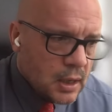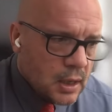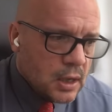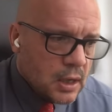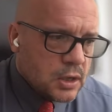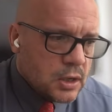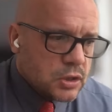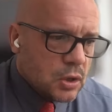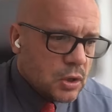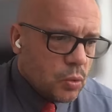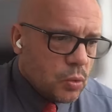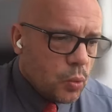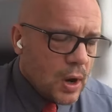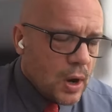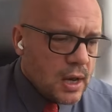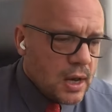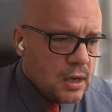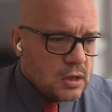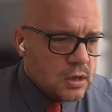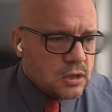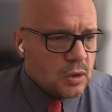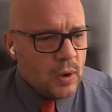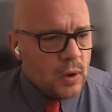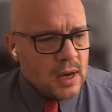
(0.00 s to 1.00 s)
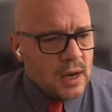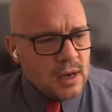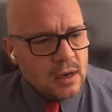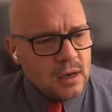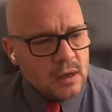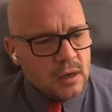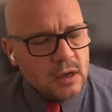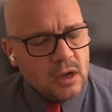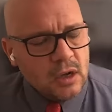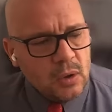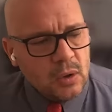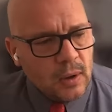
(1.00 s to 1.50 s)
So when so when
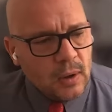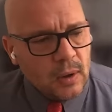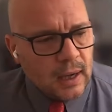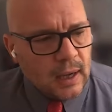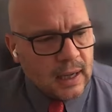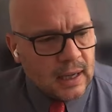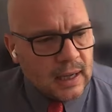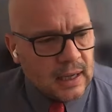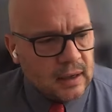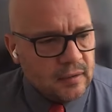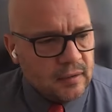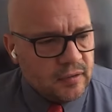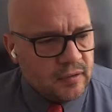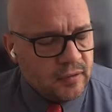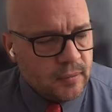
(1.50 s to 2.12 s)
you have